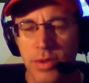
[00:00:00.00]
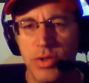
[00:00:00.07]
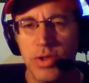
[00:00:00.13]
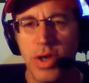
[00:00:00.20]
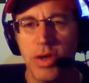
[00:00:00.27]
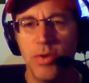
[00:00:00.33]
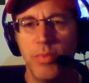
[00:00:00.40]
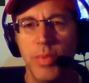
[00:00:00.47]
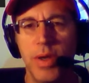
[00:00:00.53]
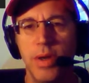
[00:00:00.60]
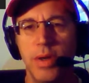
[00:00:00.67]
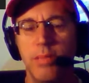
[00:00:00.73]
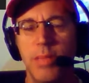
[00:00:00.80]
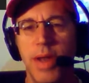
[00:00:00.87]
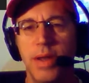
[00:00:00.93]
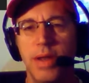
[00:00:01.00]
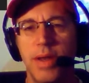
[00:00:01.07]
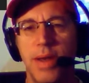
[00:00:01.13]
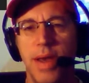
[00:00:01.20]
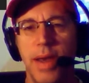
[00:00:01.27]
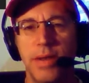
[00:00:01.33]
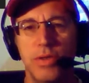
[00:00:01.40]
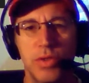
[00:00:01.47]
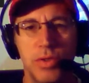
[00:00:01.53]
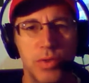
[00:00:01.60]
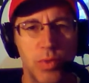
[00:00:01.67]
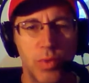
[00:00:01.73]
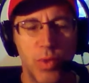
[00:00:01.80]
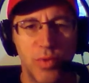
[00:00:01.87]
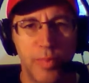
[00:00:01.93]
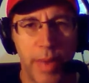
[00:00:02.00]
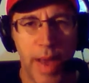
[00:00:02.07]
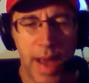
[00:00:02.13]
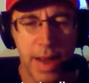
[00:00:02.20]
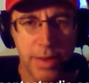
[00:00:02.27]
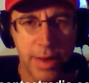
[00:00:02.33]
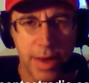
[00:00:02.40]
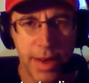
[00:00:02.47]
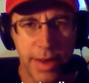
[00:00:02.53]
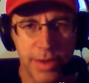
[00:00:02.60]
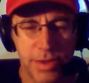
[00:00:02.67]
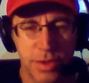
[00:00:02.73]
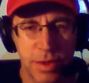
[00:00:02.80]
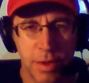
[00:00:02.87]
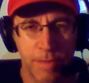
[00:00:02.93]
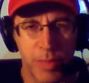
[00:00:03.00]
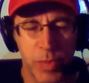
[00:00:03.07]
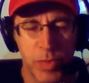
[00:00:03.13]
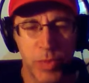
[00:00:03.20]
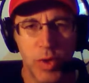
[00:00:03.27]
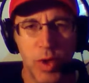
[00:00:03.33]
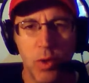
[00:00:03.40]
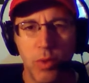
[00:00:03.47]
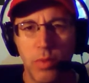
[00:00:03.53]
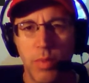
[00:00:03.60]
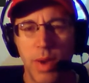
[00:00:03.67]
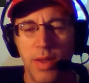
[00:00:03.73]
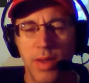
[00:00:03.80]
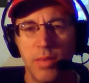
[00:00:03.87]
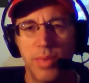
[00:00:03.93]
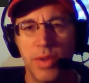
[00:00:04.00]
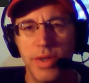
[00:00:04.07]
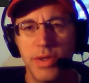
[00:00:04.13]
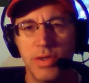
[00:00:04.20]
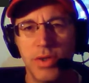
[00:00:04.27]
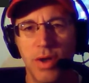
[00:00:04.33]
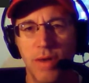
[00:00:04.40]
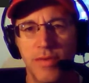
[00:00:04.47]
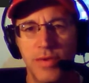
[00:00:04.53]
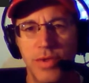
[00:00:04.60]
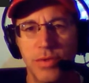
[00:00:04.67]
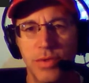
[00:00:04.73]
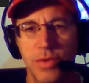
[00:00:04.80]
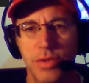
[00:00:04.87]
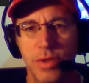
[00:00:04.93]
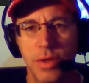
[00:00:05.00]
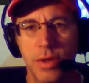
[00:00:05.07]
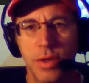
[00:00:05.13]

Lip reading: These gentlemen, in many cases, were bad guys, known by the police officers.